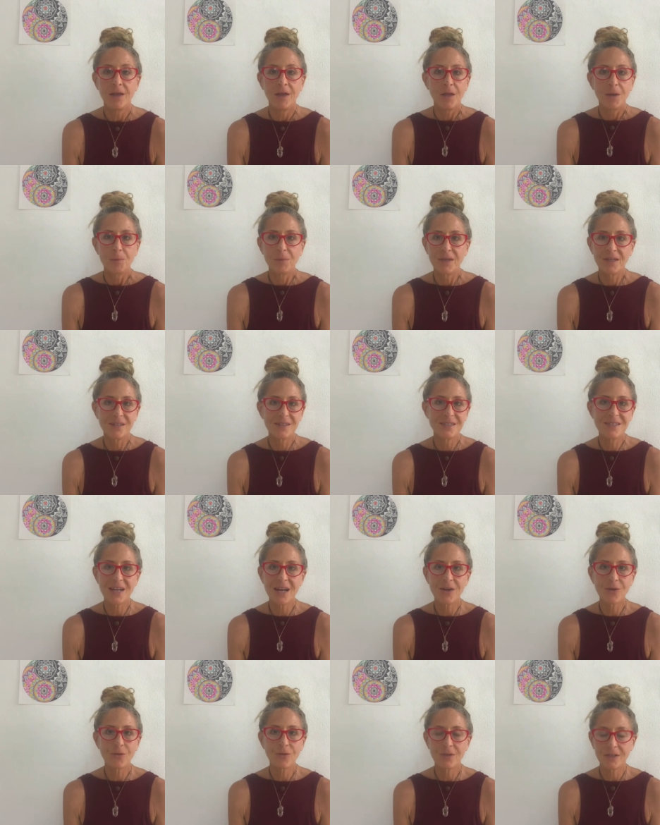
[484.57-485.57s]
Because not
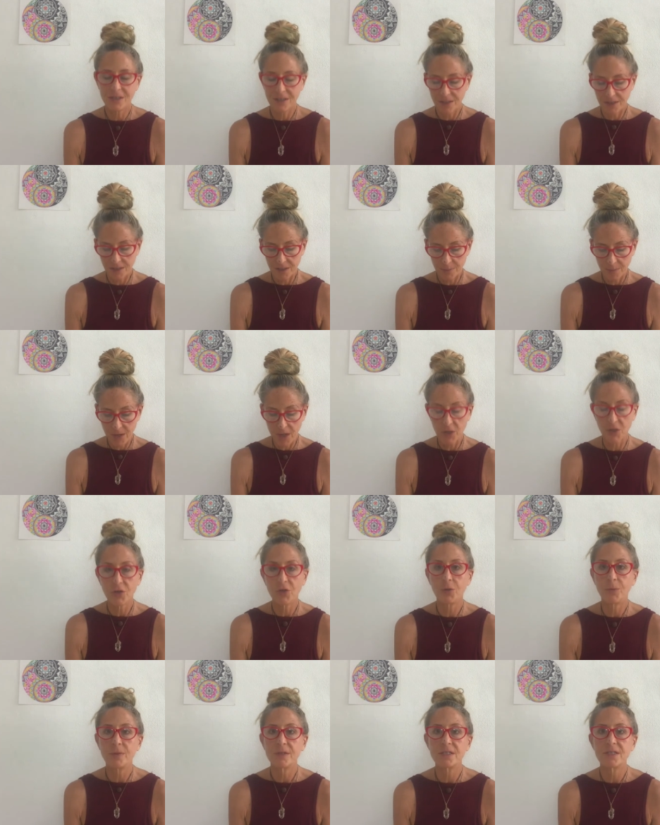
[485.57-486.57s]
only um, are
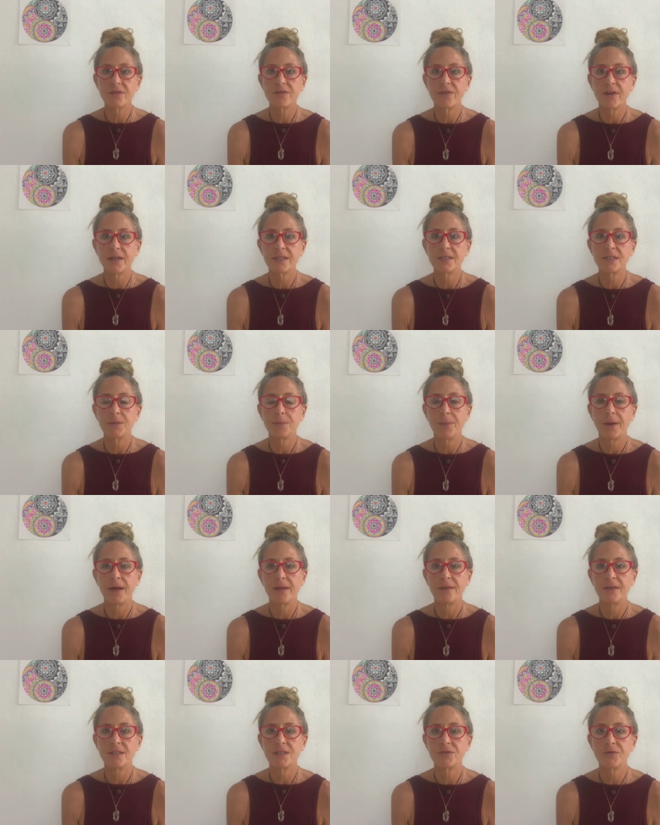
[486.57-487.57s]
humans affected by
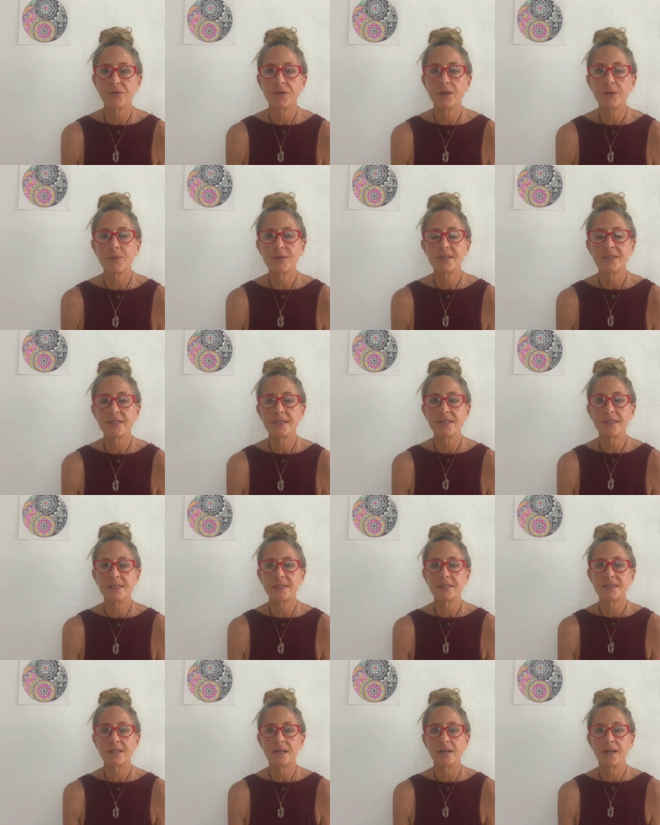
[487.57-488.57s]
these
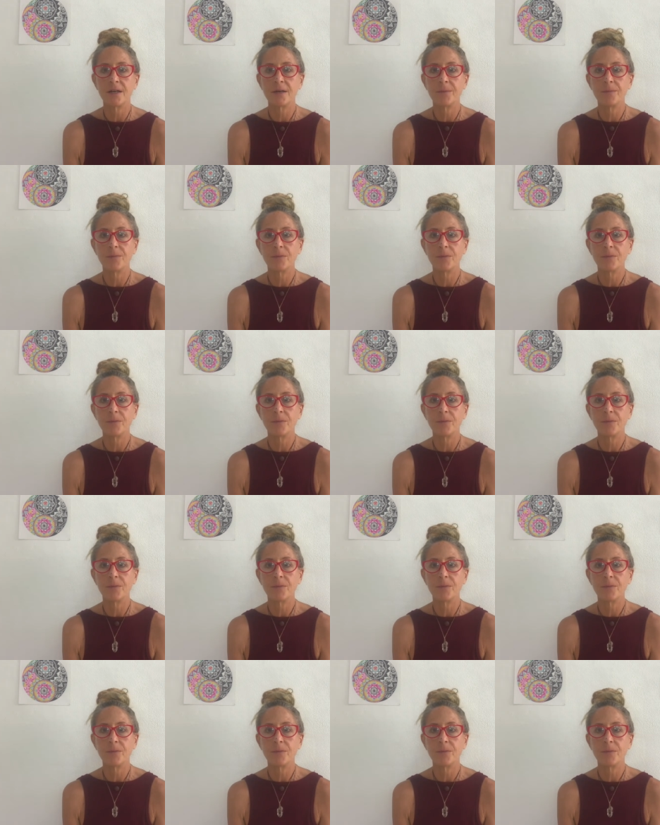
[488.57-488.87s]
frequencies, um,